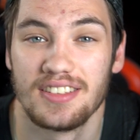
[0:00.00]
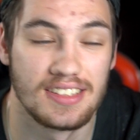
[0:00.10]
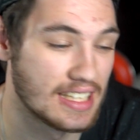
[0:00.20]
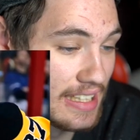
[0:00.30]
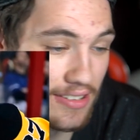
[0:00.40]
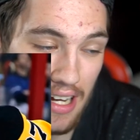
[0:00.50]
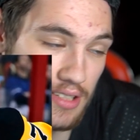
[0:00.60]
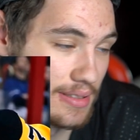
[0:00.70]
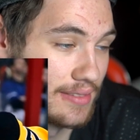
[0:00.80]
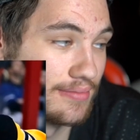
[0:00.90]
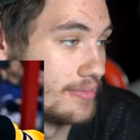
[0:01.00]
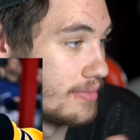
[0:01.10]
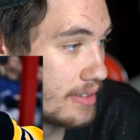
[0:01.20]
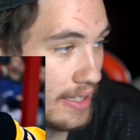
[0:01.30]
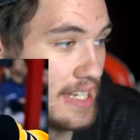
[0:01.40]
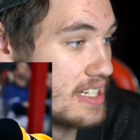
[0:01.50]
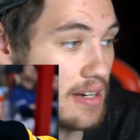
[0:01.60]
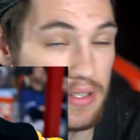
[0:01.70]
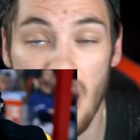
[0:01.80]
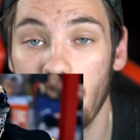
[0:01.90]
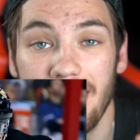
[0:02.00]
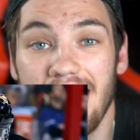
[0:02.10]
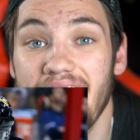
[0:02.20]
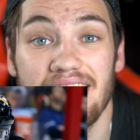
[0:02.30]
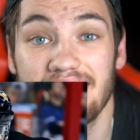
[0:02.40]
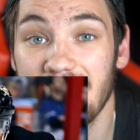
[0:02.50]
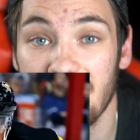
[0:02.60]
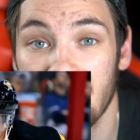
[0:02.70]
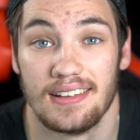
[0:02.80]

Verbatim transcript: Sidney Crosby, he's going to dominate anything.